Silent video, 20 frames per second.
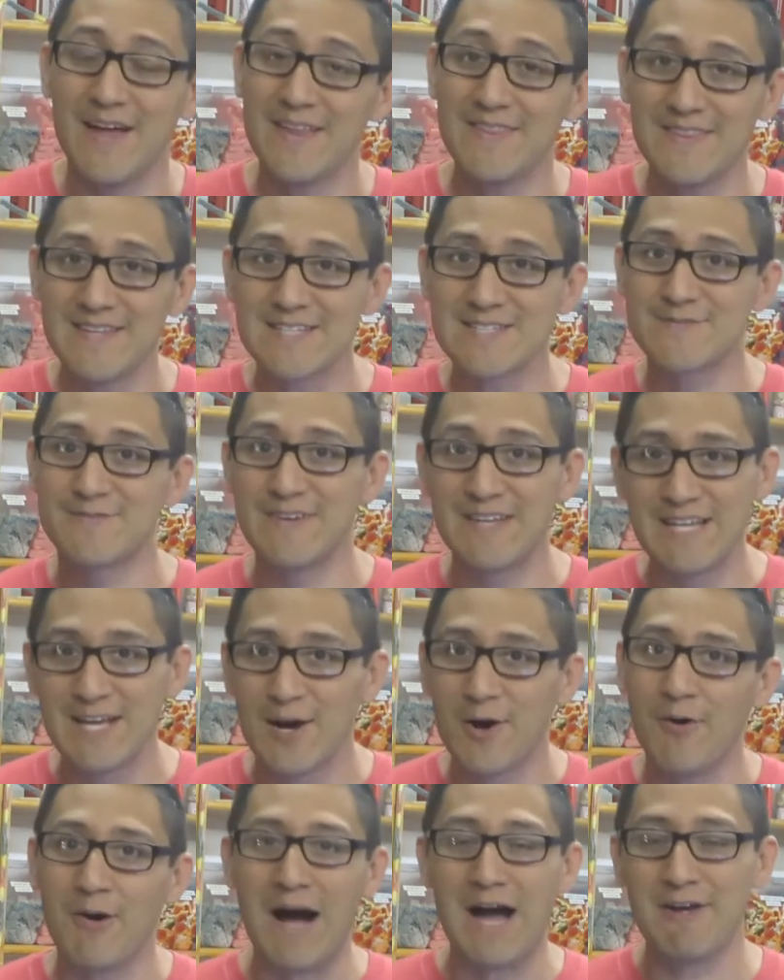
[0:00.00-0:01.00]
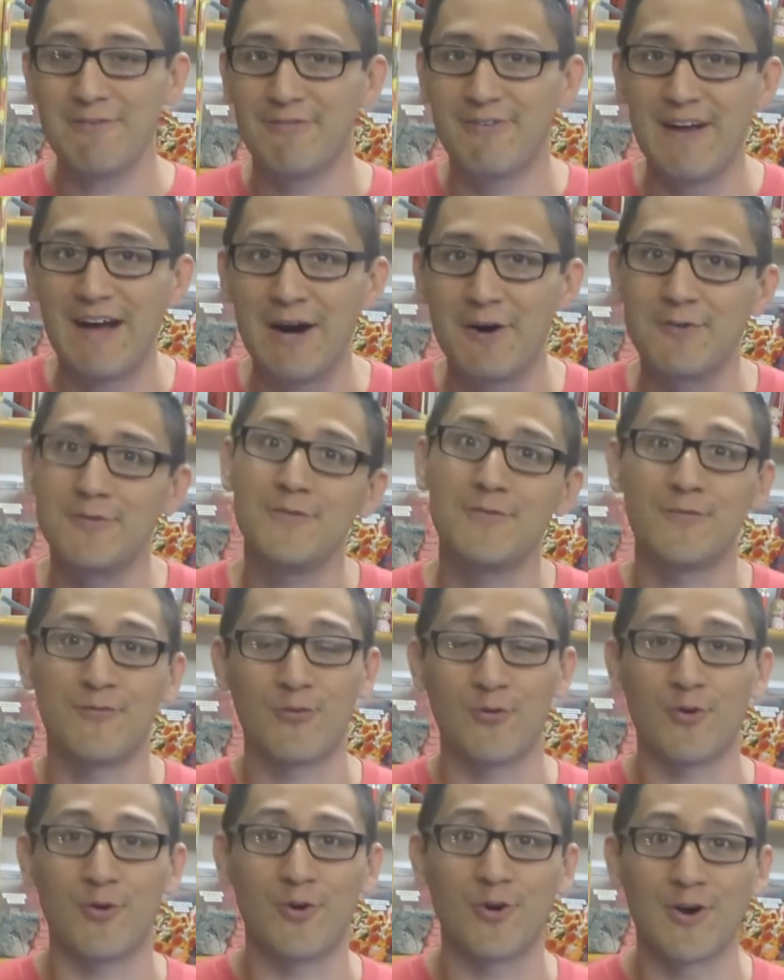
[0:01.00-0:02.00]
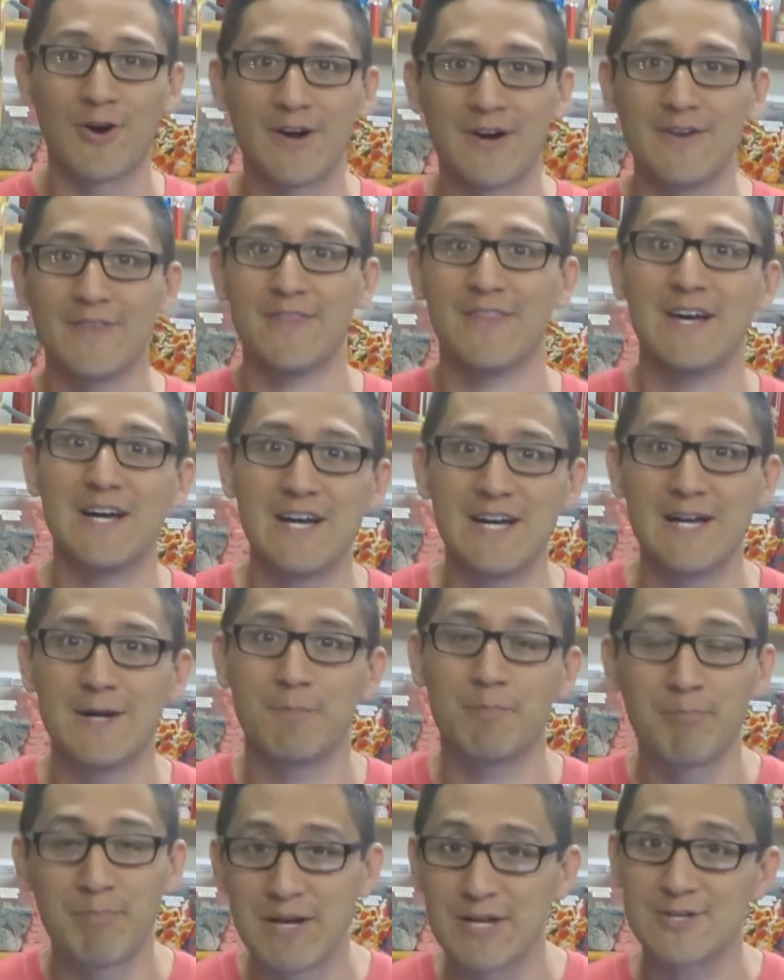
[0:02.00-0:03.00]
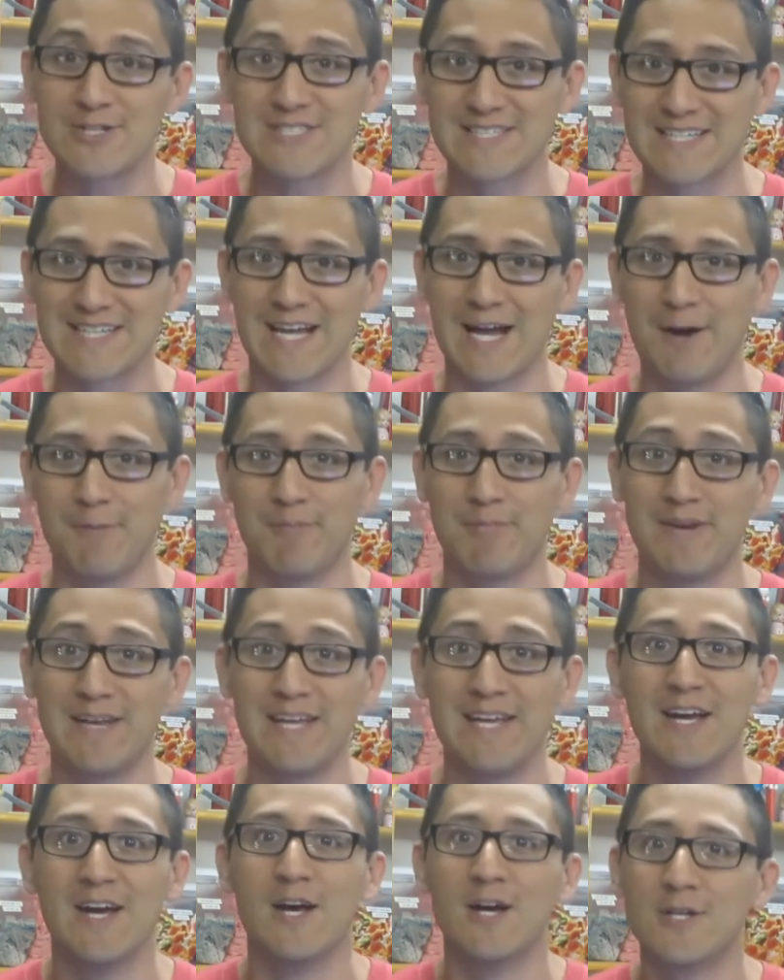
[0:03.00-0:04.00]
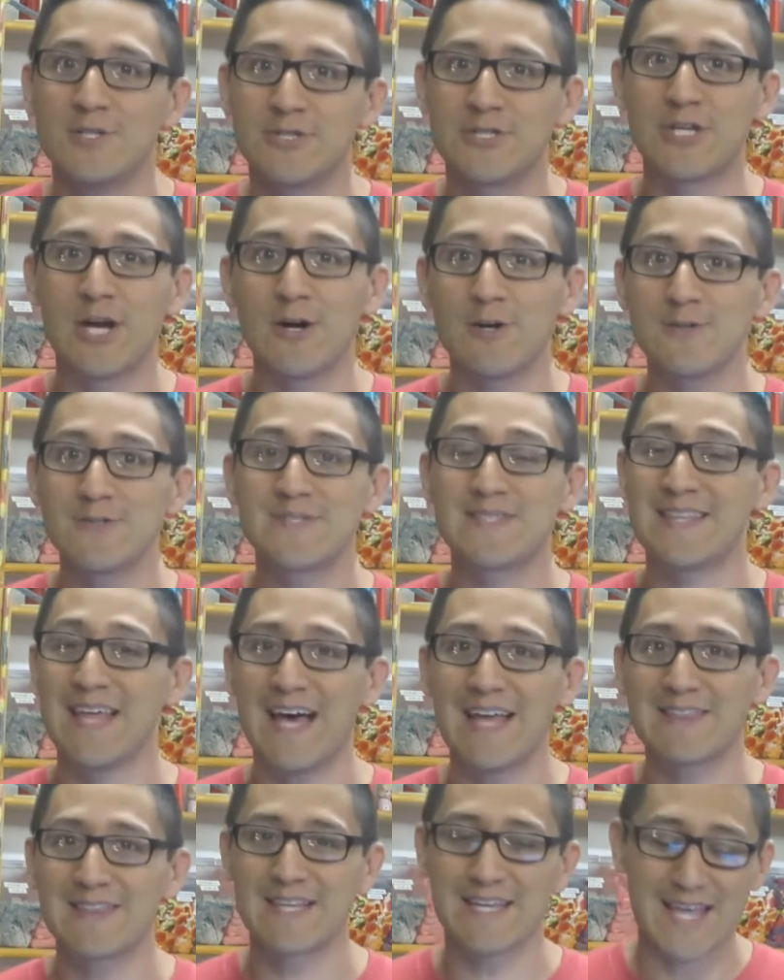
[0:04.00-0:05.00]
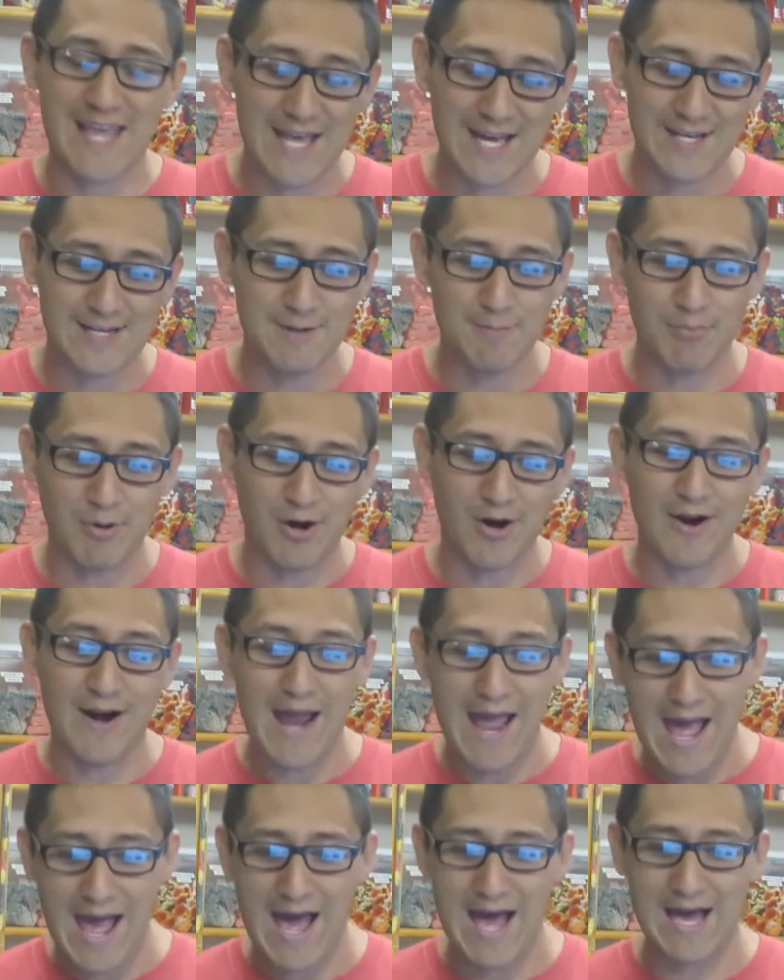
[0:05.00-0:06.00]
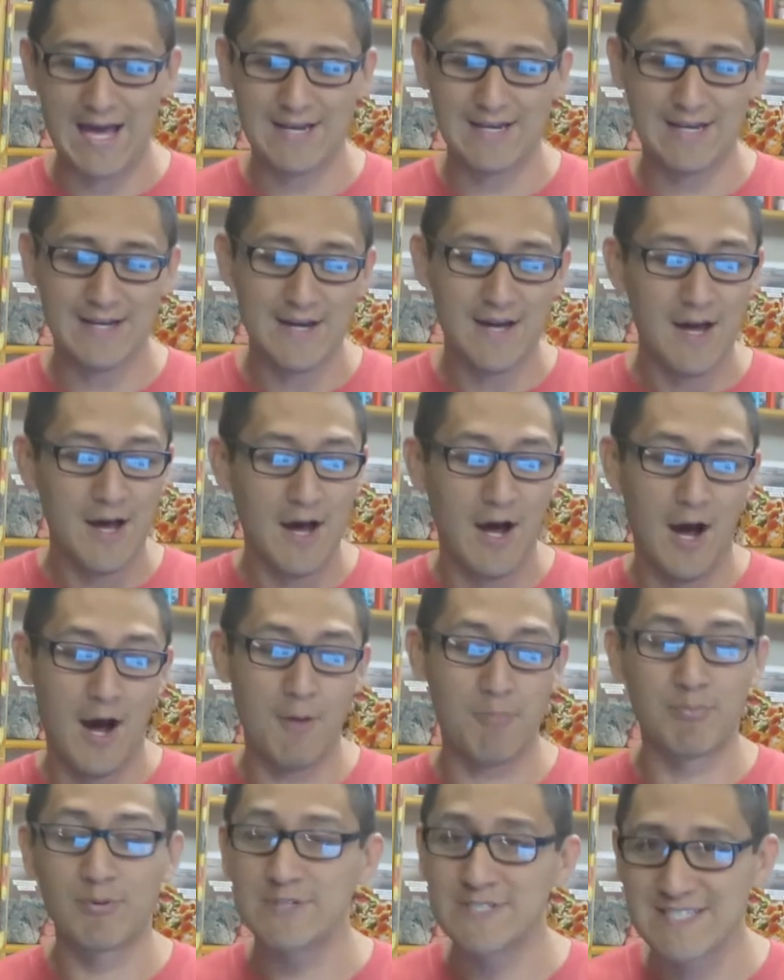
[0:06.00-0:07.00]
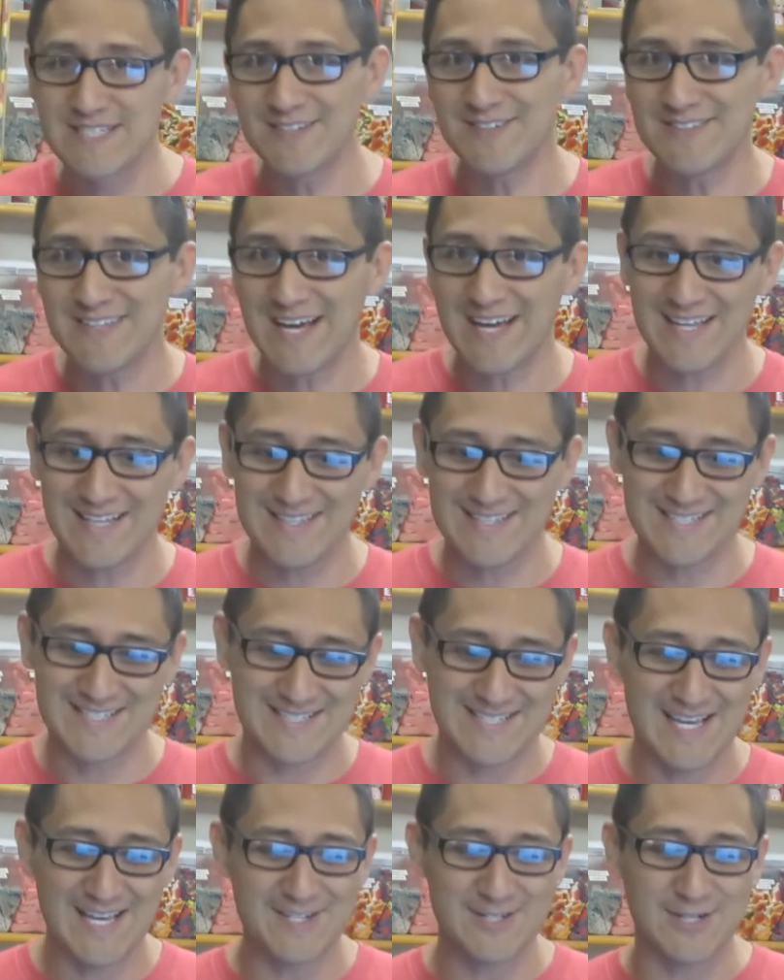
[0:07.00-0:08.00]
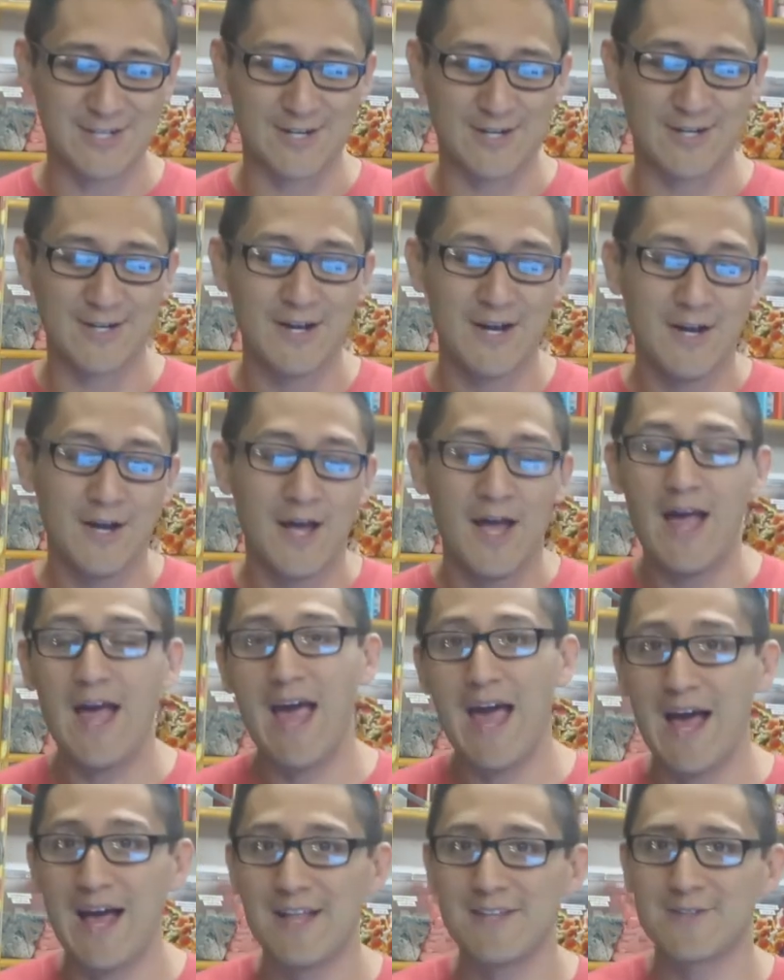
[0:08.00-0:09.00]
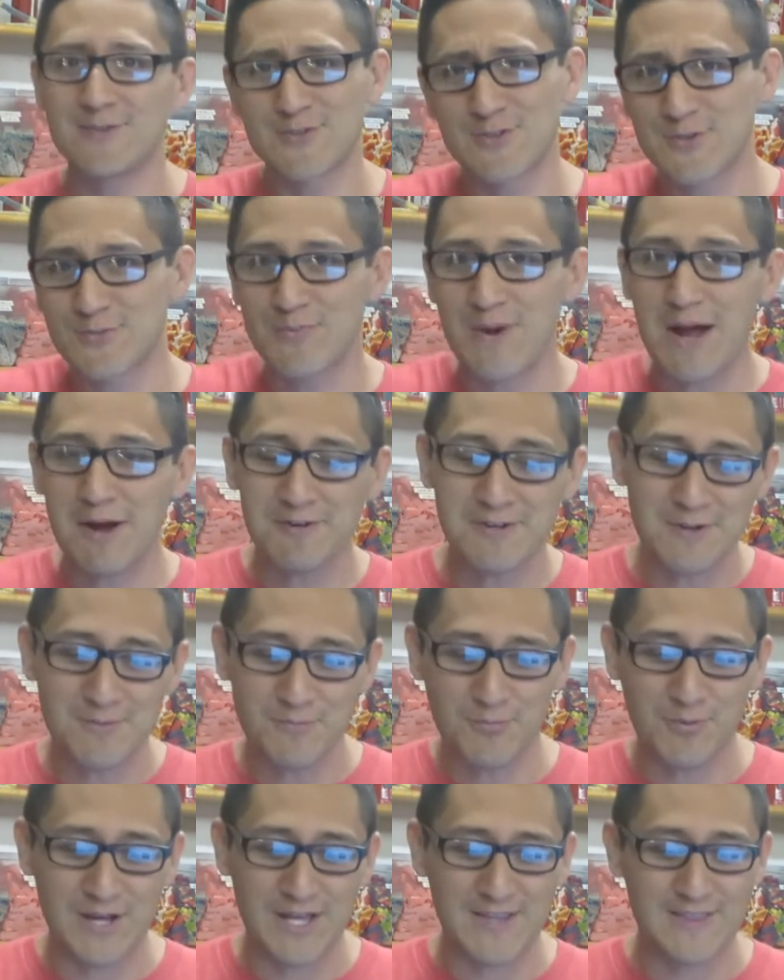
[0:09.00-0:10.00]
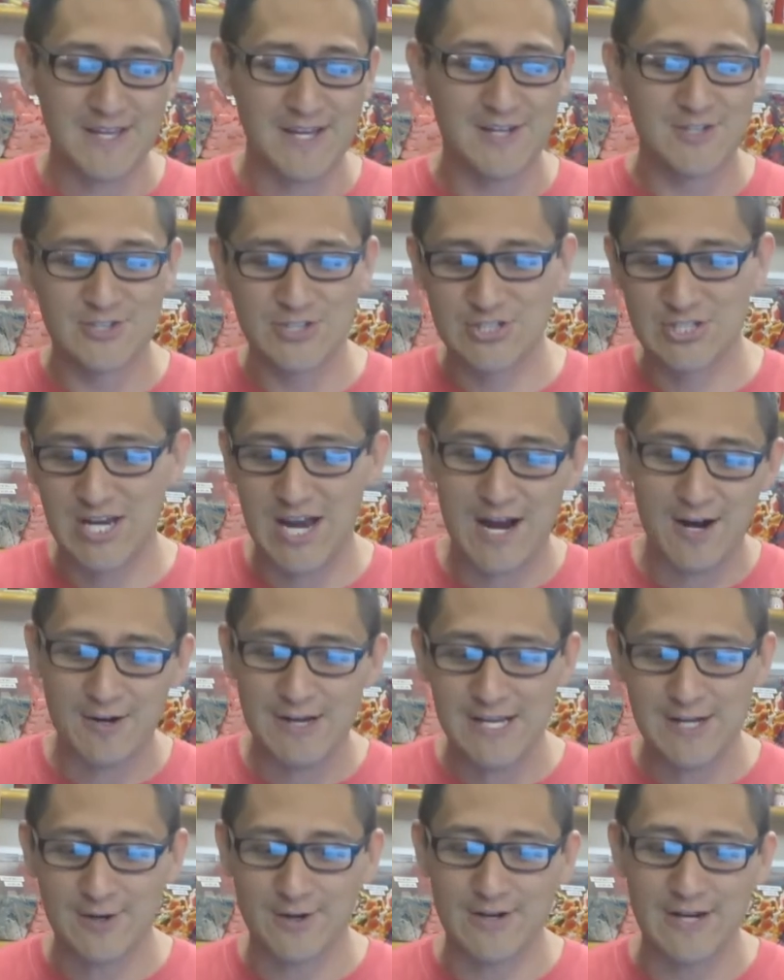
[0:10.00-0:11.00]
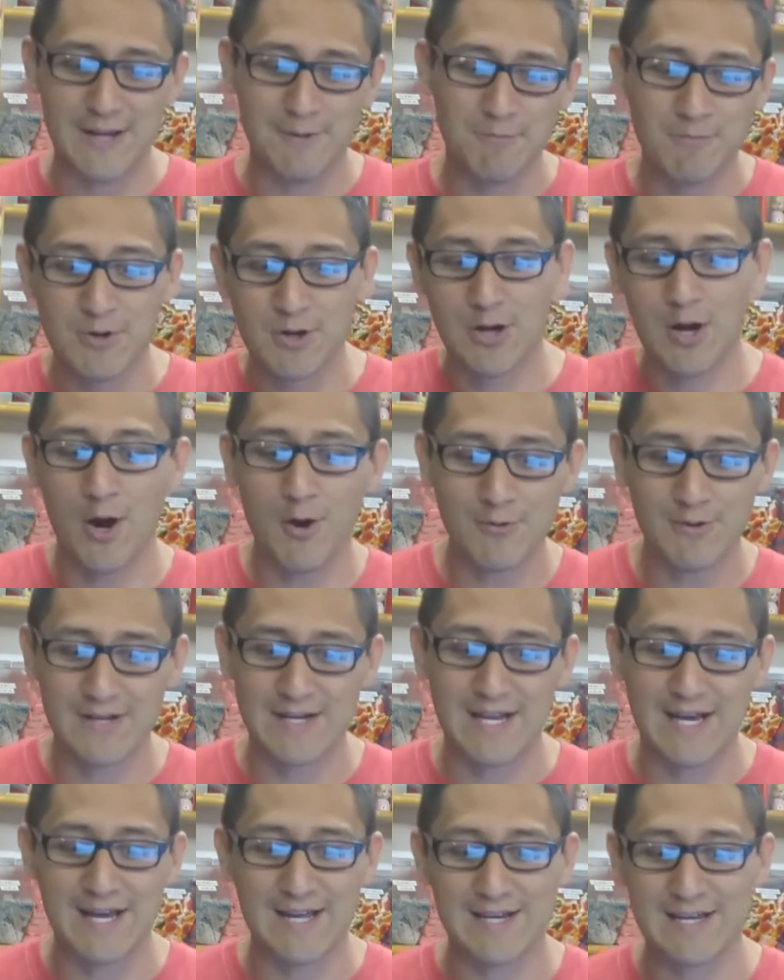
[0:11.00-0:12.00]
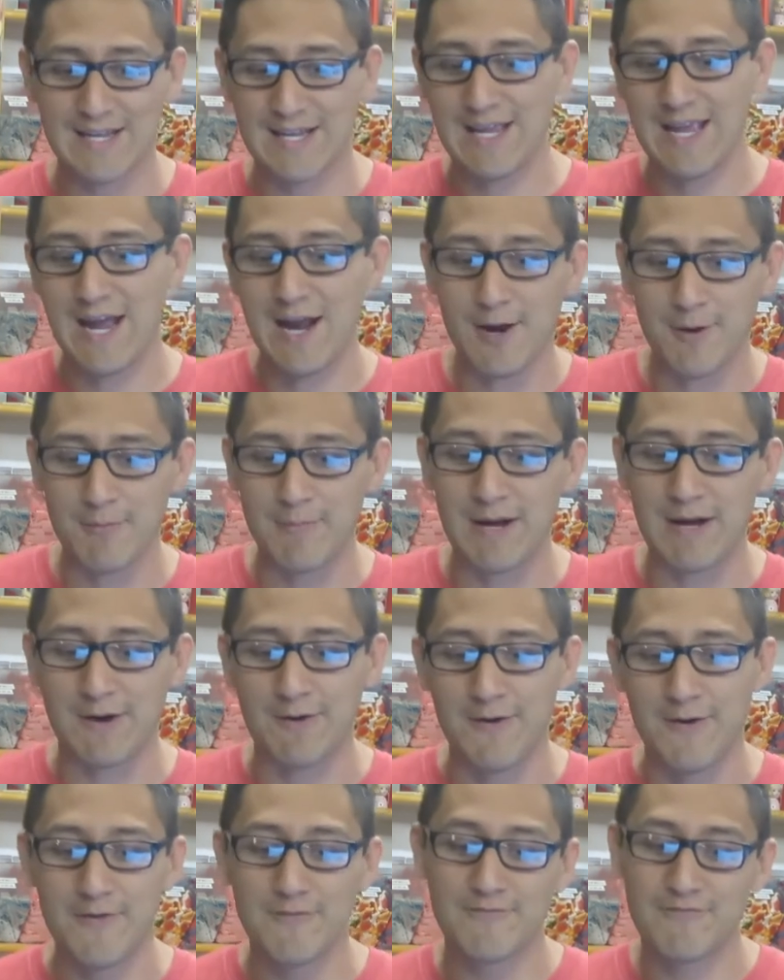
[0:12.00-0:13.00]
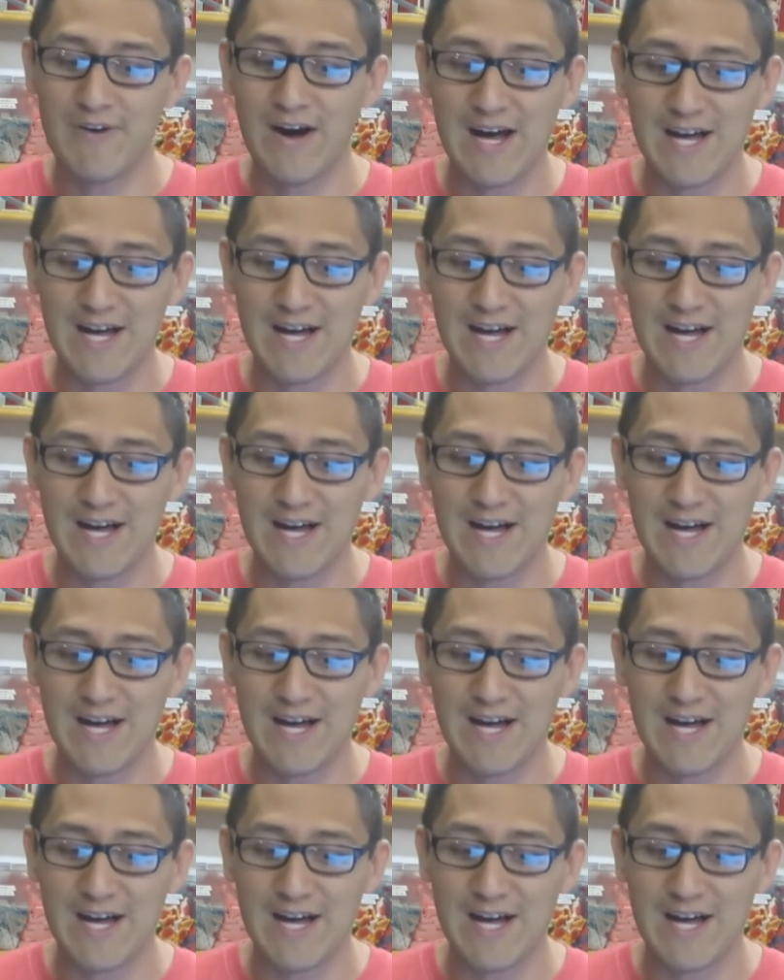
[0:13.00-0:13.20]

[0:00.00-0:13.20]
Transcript: Then this video I found for the Pearson company shows that the candy bar had a Brazil nut in the center and surrounded with cherry cream, coconut, caramel,